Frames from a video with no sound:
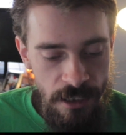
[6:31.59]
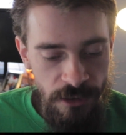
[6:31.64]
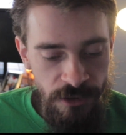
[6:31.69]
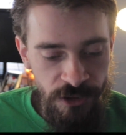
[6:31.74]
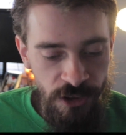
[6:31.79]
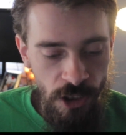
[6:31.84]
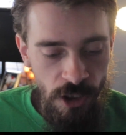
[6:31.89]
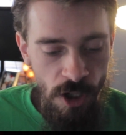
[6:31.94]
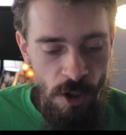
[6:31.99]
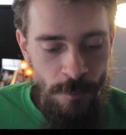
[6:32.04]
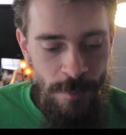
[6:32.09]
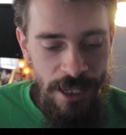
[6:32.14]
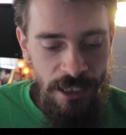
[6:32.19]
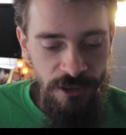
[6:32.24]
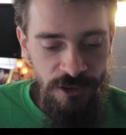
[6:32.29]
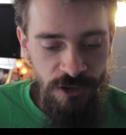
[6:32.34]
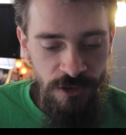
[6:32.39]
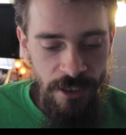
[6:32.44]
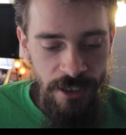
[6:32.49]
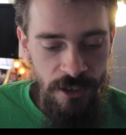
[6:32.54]
Zergo
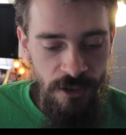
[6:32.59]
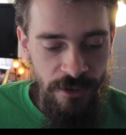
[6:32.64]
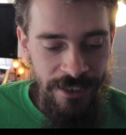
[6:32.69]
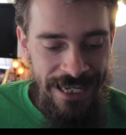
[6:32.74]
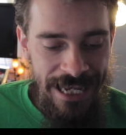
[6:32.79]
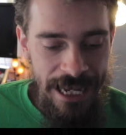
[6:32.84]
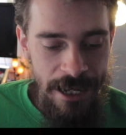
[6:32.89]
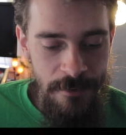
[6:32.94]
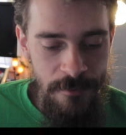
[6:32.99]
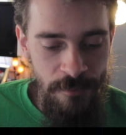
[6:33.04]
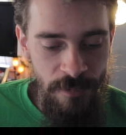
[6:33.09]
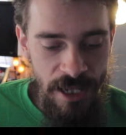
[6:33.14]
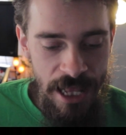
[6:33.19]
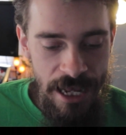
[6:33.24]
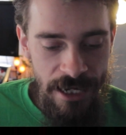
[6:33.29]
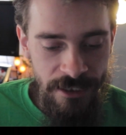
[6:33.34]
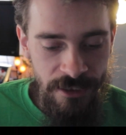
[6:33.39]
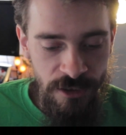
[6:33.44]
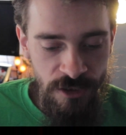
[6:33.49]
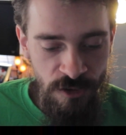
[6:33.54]
Bellstriker can't
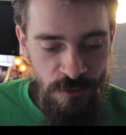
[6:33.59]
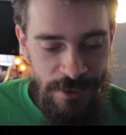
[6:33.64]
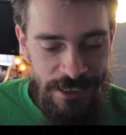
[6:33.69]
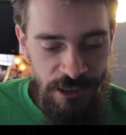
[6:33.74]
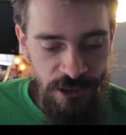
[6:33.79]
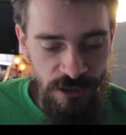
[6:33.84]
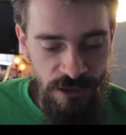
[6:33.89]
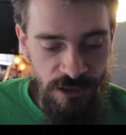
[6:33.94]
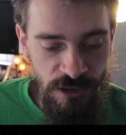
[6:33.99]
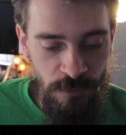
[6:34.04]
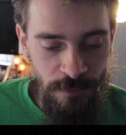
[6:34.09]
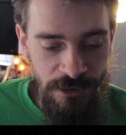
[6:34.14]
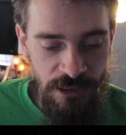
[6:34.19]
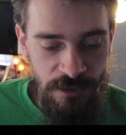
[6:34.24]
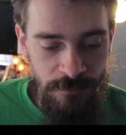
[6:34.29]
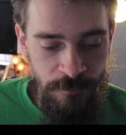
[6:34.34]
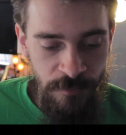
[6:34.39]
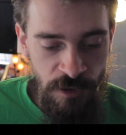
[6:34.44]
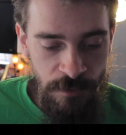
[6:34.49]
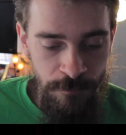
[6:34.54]
block creatures with
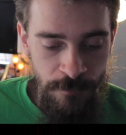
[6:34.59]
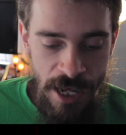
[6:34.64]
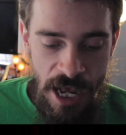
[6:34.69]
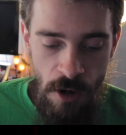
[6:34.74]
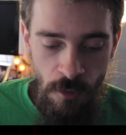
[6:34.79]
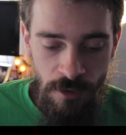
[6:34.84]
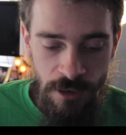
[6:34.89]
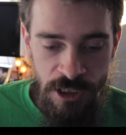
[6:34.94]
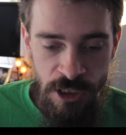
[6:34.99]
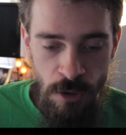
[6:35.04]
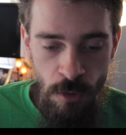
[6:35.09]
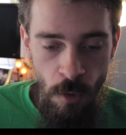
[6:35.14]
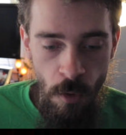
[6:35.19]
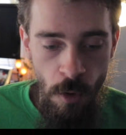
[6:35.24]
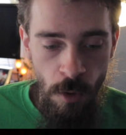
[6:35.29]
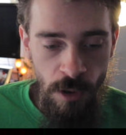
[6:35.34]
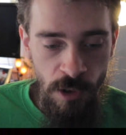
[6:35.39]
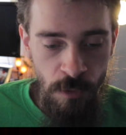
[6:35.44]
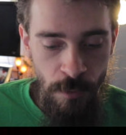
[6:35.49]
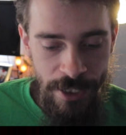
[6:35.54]
power 2
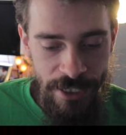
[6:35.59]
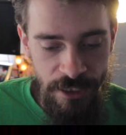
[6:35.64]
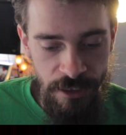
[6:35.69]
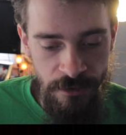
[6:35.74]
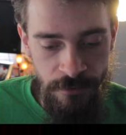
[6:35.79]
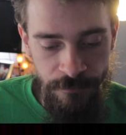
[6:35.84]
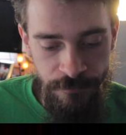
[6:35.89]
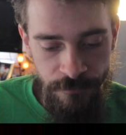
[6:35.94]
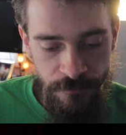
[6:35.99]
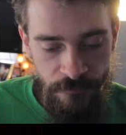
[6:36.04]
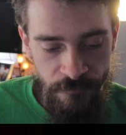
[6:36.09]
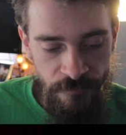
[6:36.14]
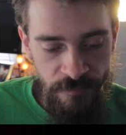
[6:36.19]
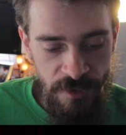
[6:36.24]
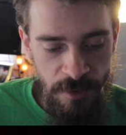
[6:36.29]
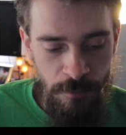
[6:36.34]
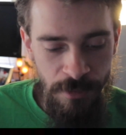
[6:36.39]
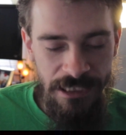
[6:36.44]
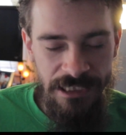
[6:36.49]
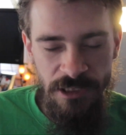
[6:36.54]
or greater,
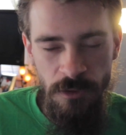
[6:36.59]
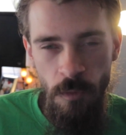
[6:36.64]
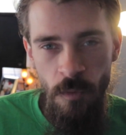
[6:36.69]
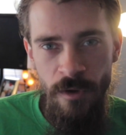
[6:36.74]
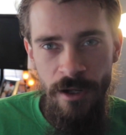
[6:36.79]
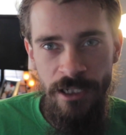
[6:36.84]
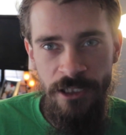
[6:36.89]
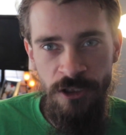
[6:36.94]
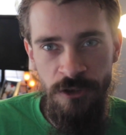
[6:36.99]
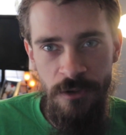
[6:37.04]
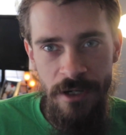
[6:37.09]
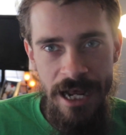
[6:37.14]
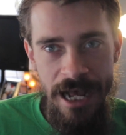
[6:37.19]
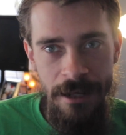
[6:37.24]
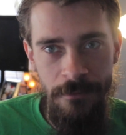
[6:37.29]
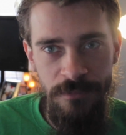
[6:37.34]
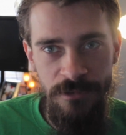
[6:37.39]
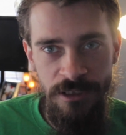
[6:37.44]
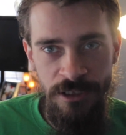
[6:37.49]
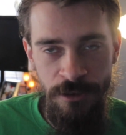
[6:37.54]
but he's a
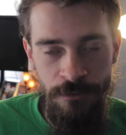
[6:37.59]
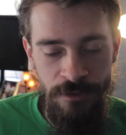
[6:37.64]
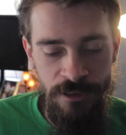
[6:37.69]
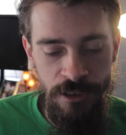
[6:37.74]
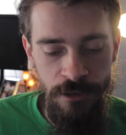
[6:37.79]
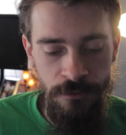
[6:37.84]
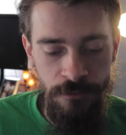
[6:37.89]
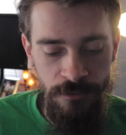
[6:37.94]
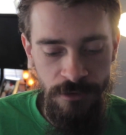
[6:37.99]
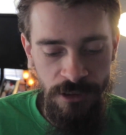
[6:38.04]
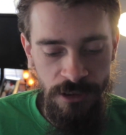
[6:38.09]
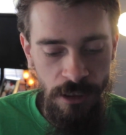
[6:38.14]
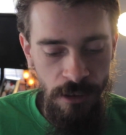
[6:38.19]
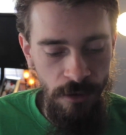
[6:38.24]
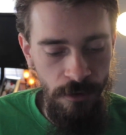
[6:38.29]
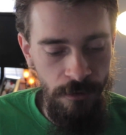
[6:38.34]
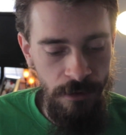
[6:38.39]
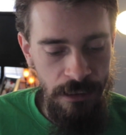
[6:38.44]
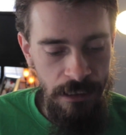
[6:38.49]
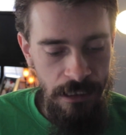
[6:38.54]
1-drop, 2/2.
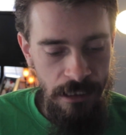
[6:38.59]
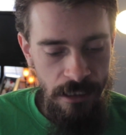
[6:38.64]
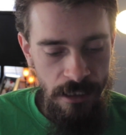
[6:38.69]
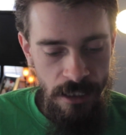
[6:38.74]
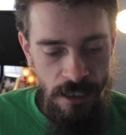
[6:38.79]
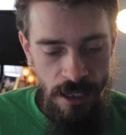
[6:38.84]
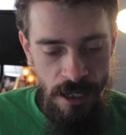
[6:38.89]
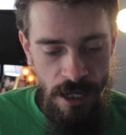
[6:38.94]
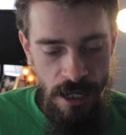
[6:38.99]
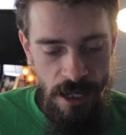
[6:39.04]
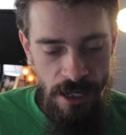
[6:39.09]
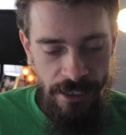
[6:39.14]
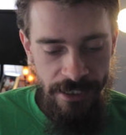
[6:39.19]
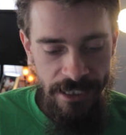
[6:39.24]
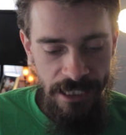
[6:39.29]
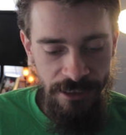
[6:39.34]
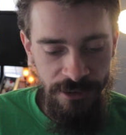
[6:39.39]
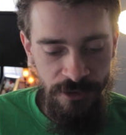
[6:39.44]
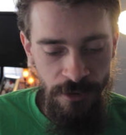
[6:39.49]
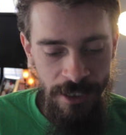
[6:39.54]
So, and
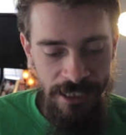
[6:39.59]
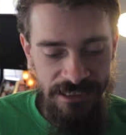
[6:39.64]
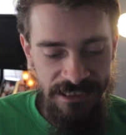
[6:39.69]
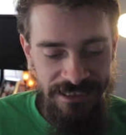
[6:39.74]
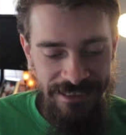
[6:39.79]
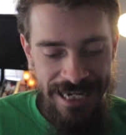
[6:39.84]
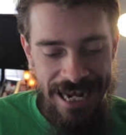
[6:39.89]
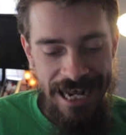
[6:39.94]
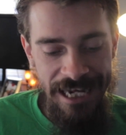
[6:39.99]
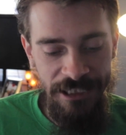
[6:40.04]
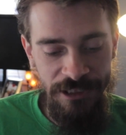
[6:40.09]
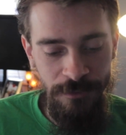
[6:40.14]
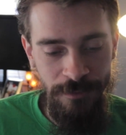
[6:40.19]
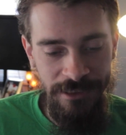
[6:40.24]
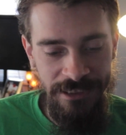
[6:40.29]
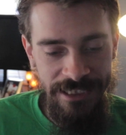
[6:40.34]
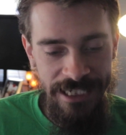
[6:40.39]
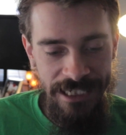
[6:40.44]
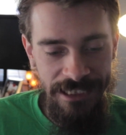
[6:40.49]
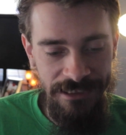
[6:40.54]
he also has dash,
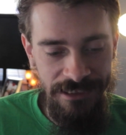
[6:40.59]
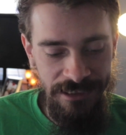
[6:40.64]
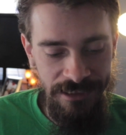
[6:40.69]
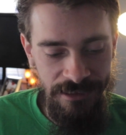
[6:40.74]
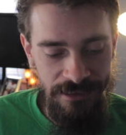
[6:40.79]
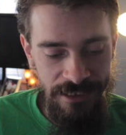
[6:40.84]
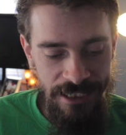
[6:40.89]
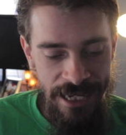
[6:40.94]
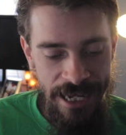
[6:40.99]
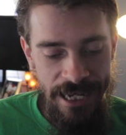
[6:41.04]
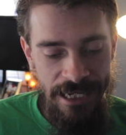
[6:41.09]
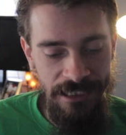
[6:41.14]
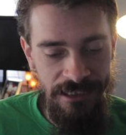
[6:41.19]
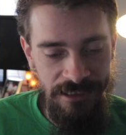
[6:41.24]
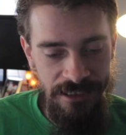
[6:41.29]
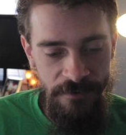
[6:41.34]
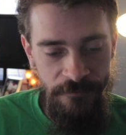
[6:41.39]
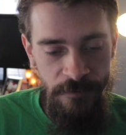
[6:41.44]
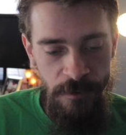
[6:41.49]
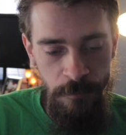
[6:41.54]
which gains
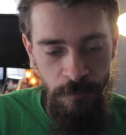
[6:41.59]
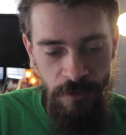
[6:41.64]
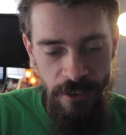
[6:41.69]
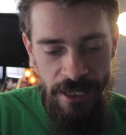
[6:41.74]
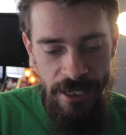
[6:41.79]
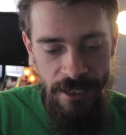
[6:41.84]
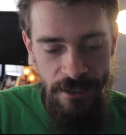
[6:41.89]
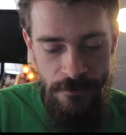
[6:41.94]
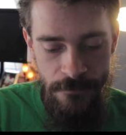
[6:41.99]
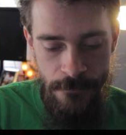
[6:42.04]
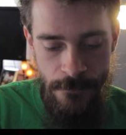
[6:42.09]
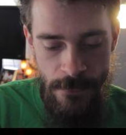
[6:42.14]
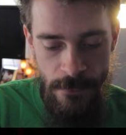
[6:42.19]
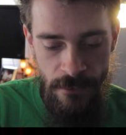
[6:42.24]
haste if you play it.